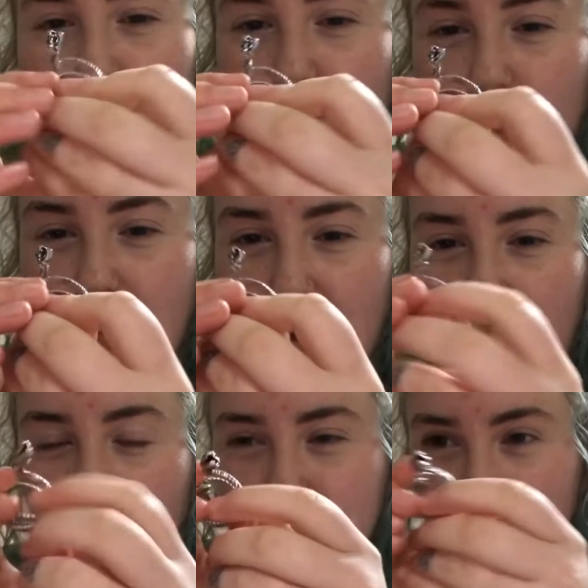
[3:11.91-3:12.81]
Look
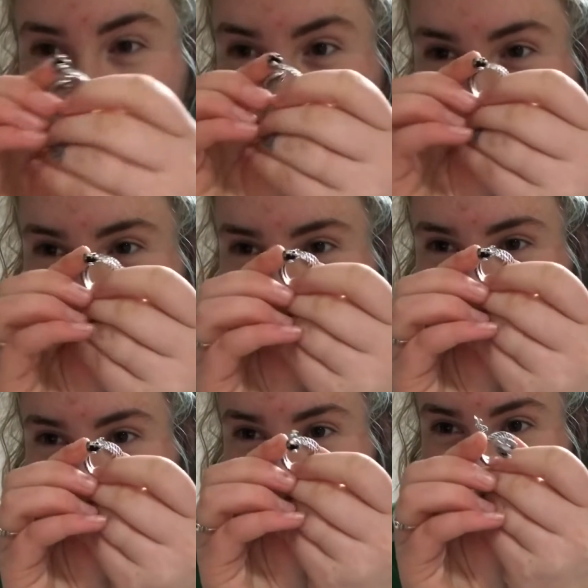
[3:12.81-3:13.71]
how scary it is.
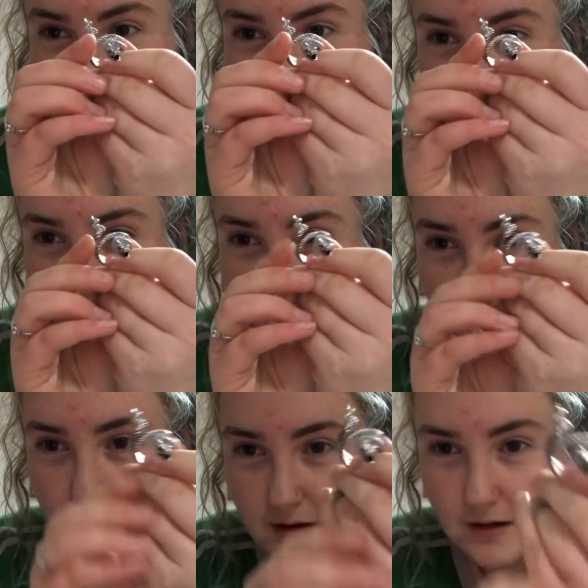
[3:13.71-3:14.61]
It's got
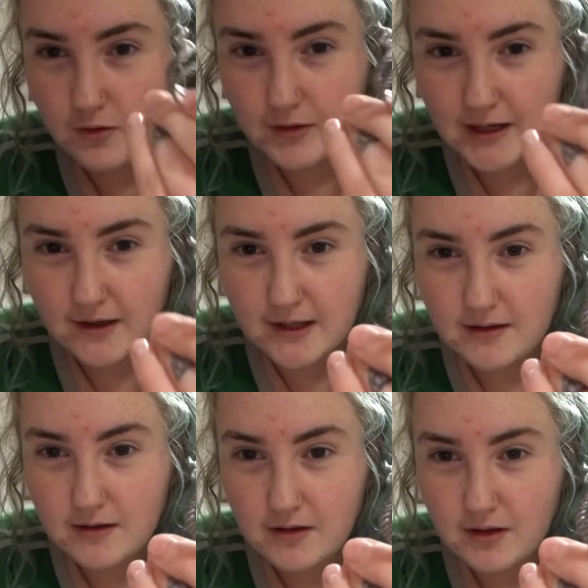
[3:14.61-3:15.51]
little green
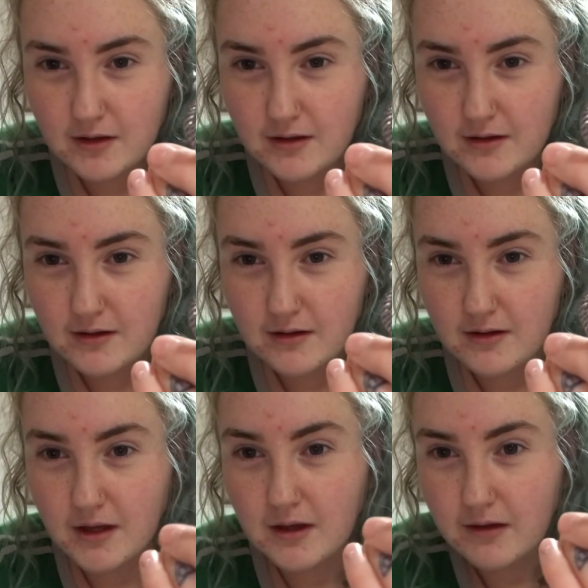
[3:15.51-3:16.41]
eyes. Look.
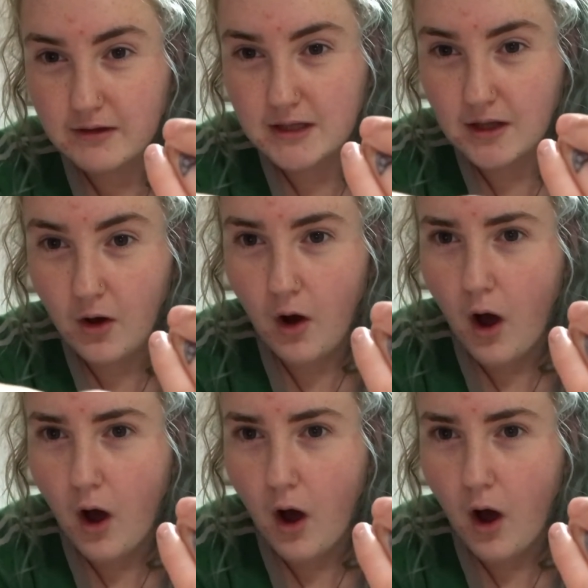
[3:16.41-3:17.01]
Okay, you can't really see. Oh.